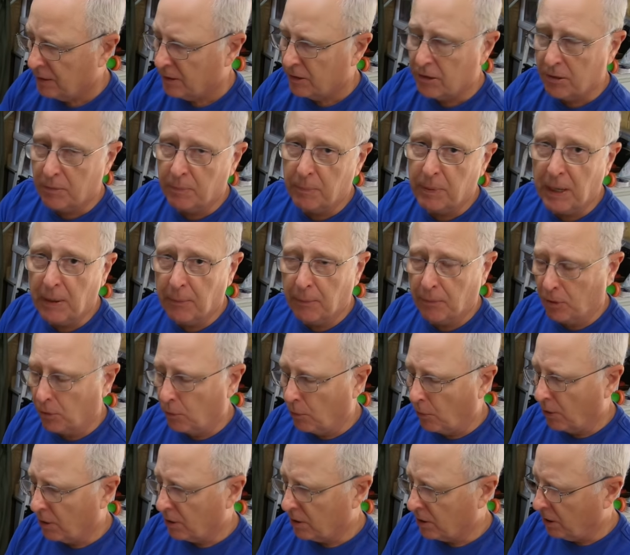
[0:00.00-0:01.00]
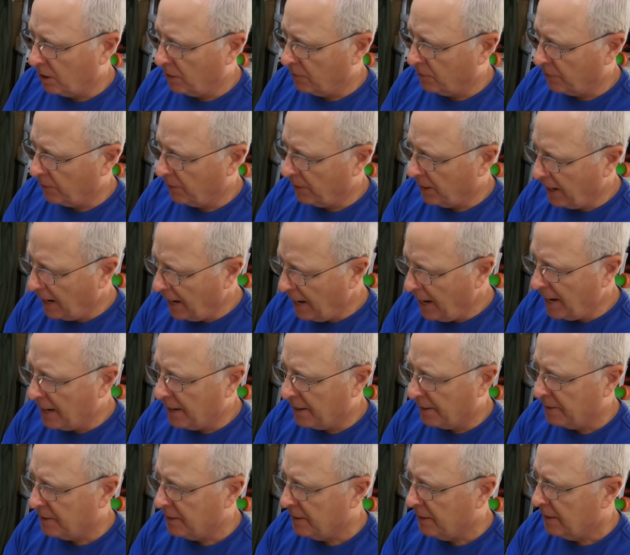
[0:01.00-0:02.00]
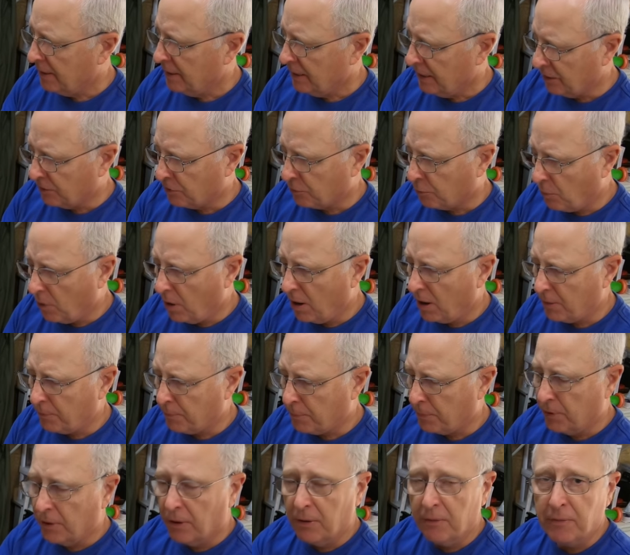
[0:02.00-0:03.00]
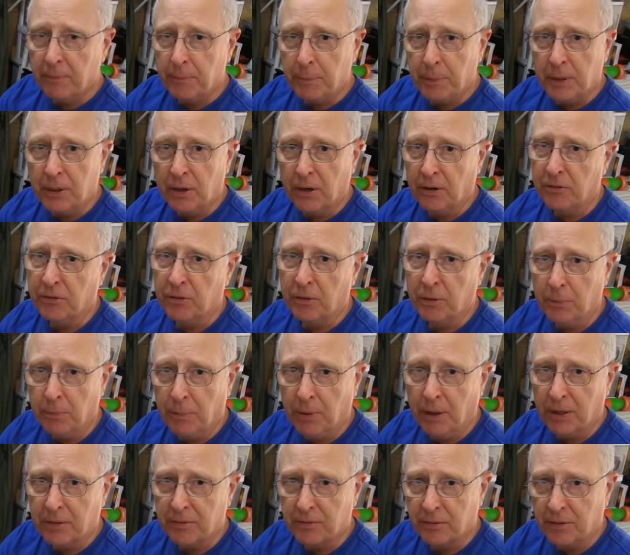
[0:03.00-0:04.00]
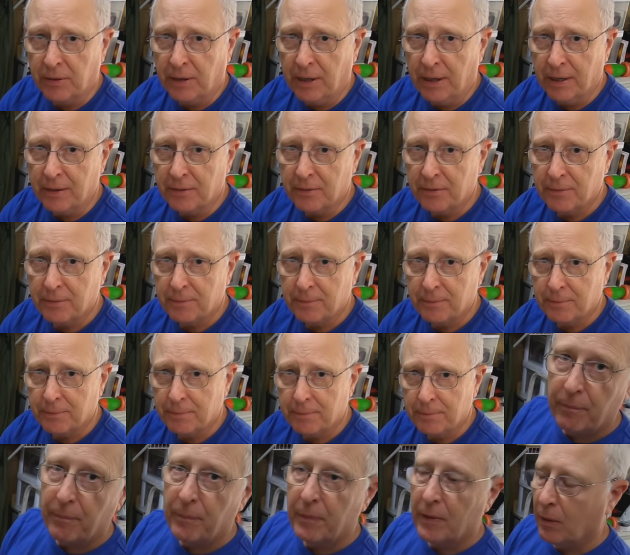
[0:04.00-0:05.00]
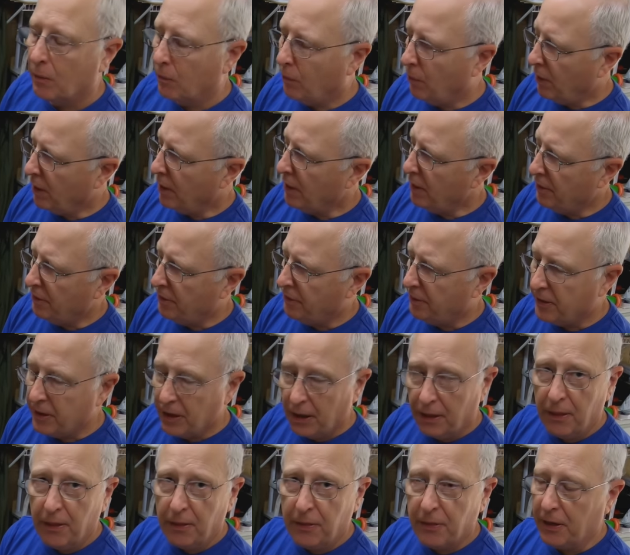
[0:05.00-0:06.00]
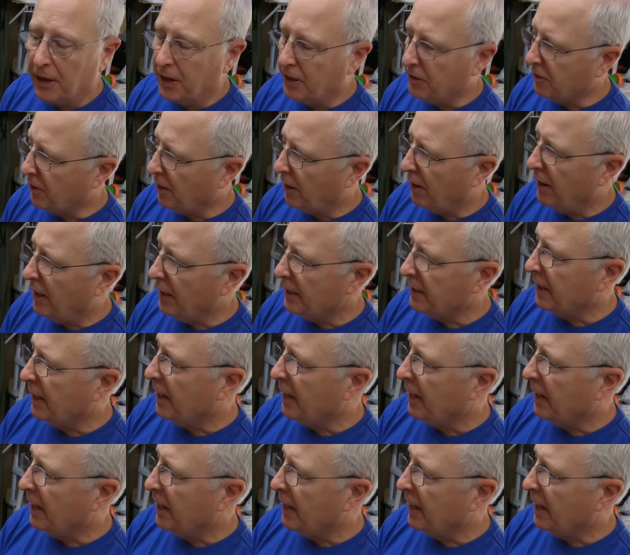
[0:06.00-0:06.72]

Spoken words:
to be able to work over, and it's waterproof because of the plexiglass. One of the other things I like to